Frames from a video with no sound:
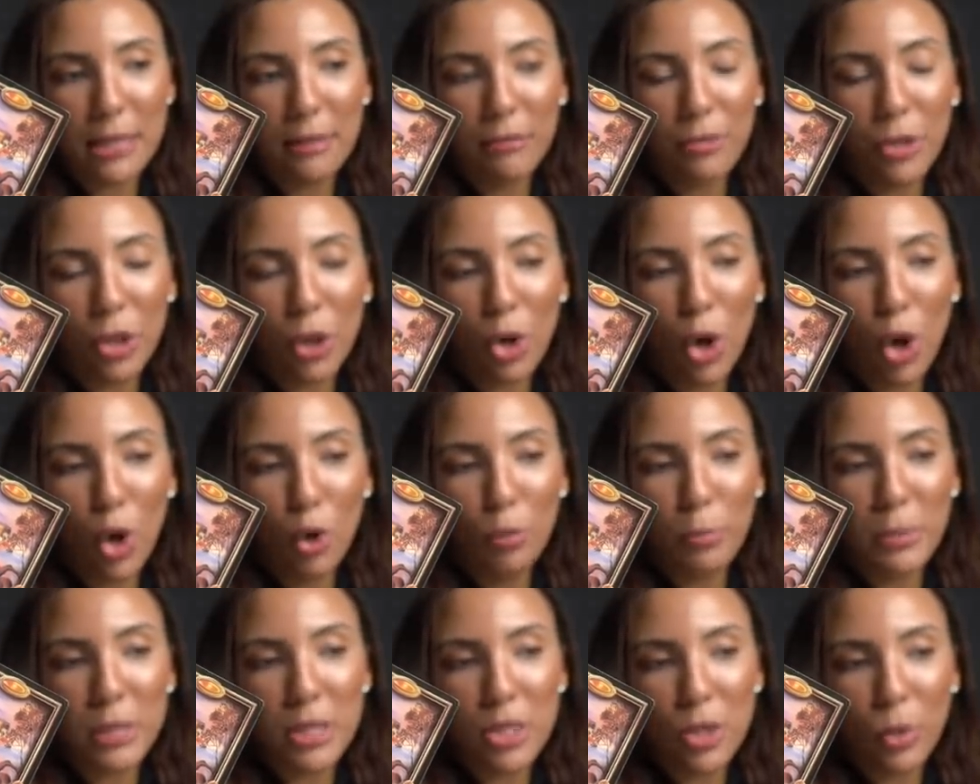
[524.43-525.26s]
If you're
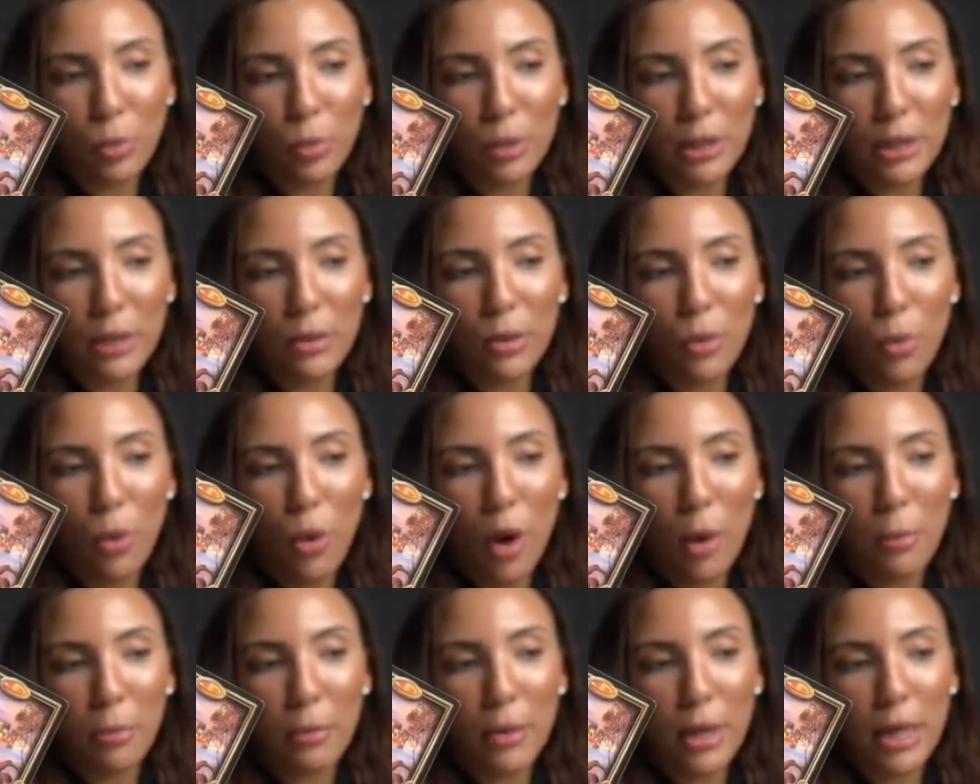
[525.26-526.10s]
open to really
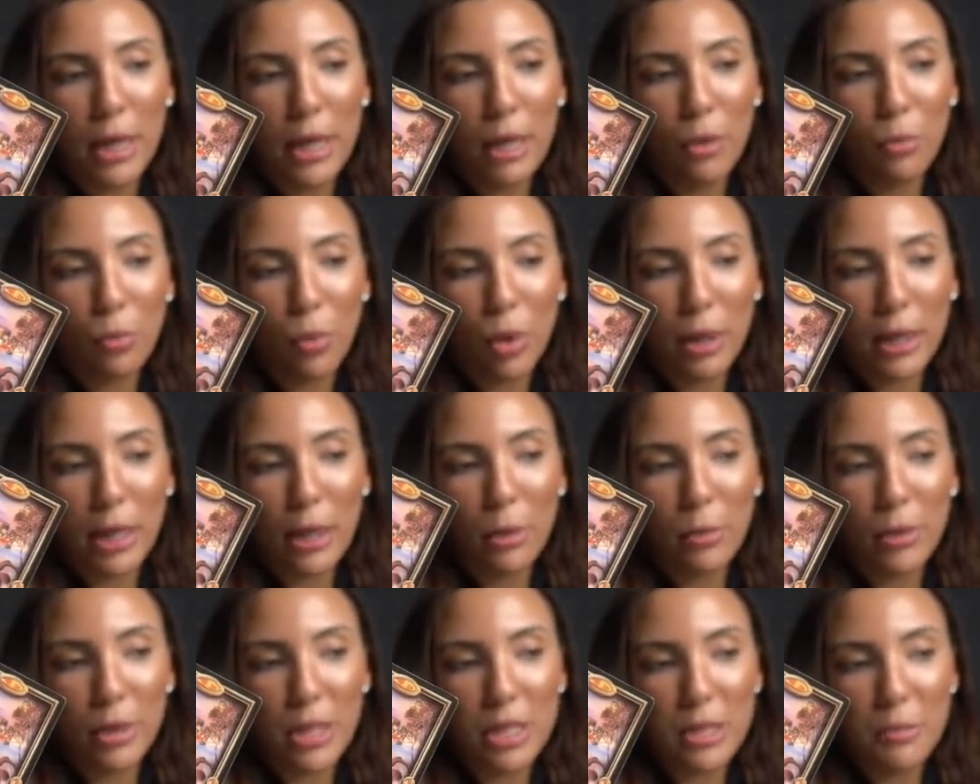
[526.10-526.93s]
cooperating and
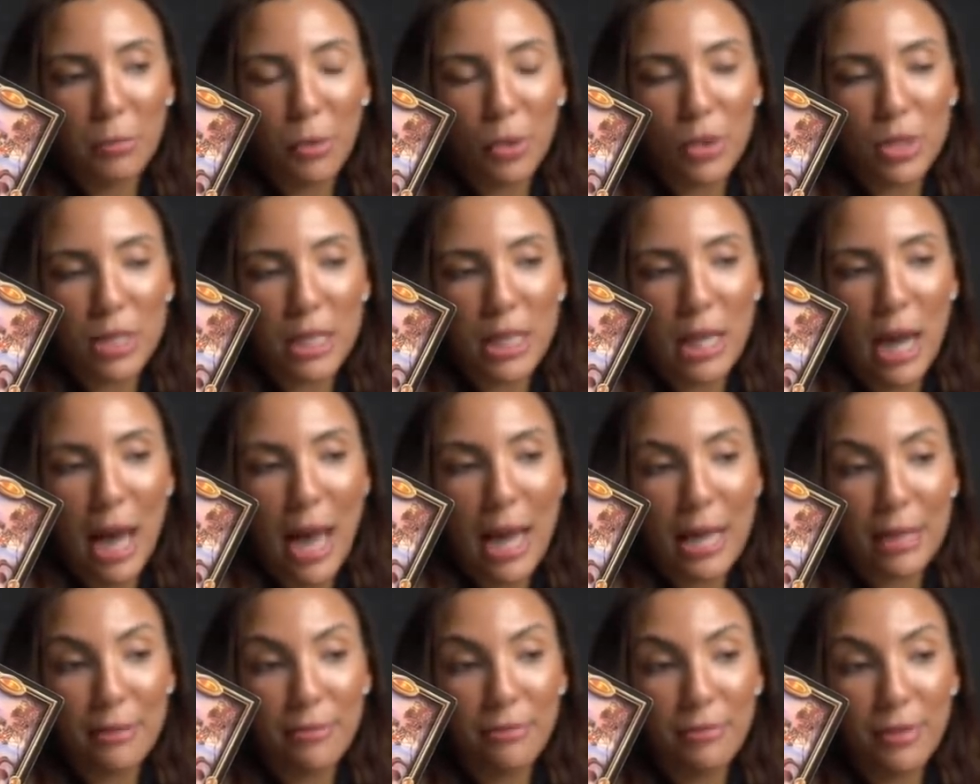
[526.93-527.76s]
working with this person,
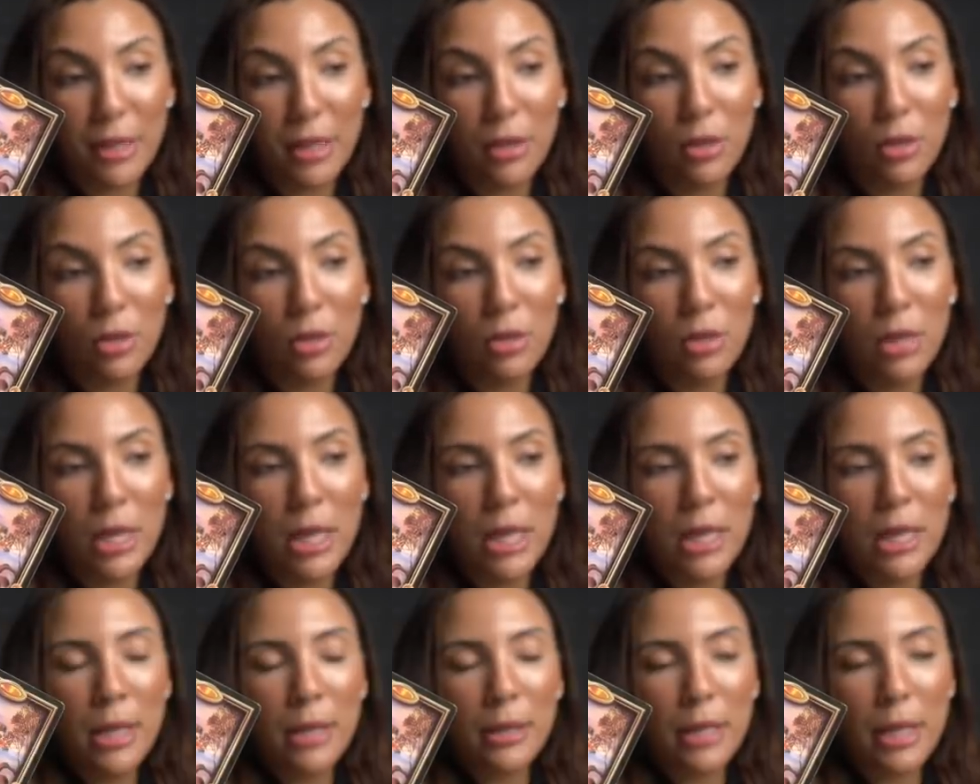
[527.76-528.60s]
I feel
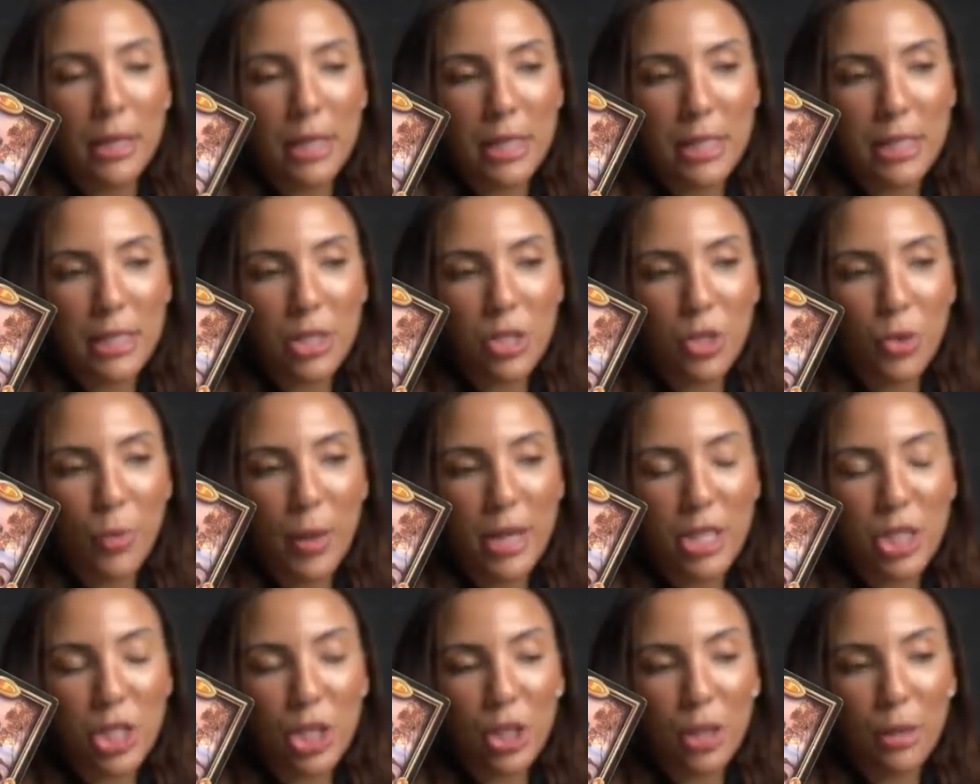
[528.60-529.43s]
that this
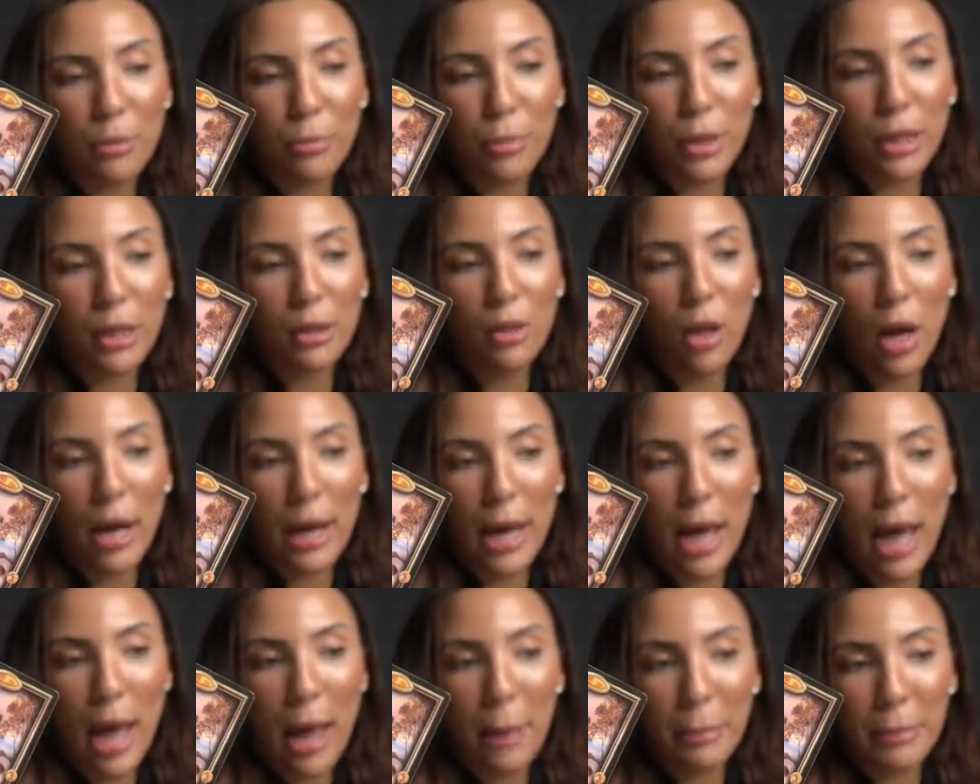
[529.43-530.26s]
situation can bring a lot
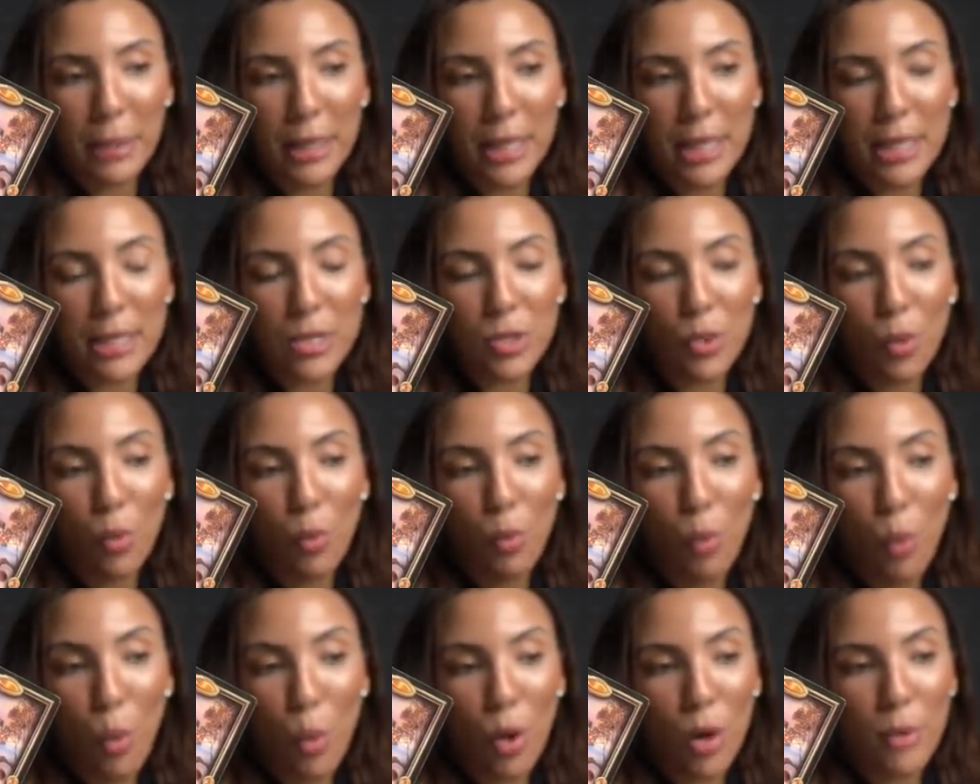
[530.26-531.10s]
of happiness,
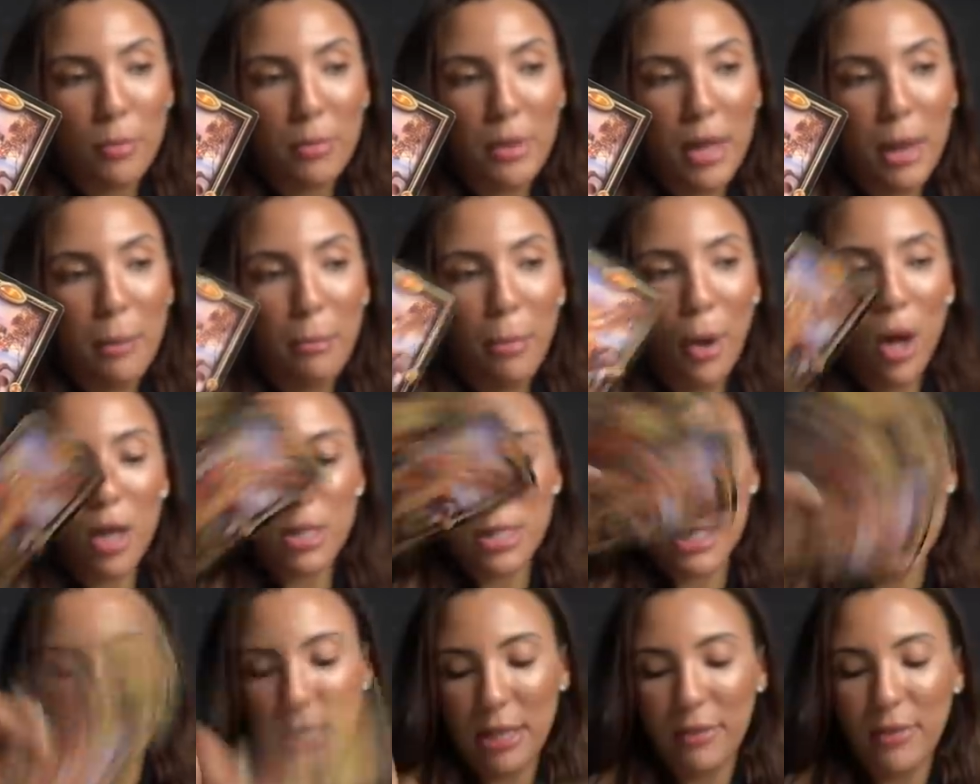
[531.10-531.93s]
warmth, and
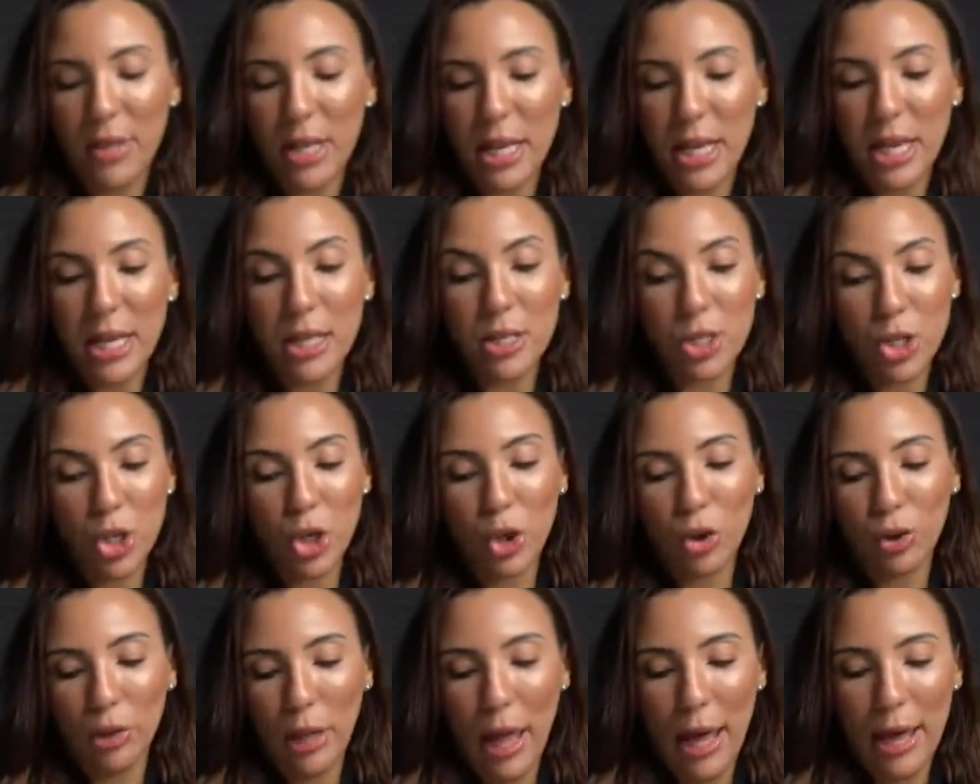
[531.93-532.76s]
positivity into
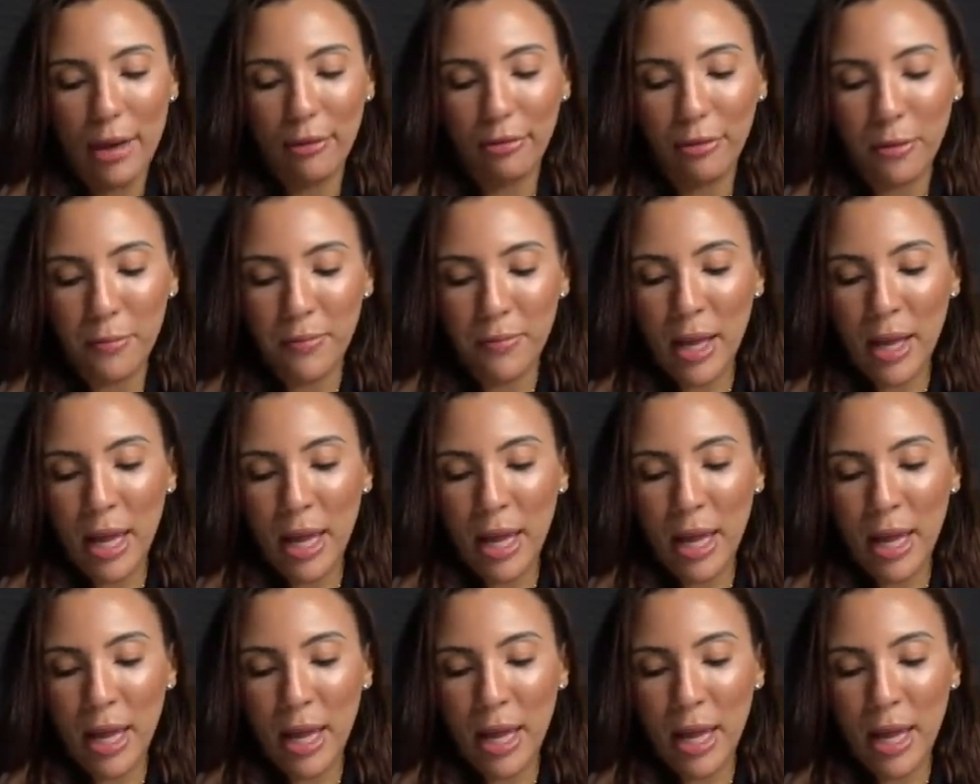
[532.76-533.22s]
your life.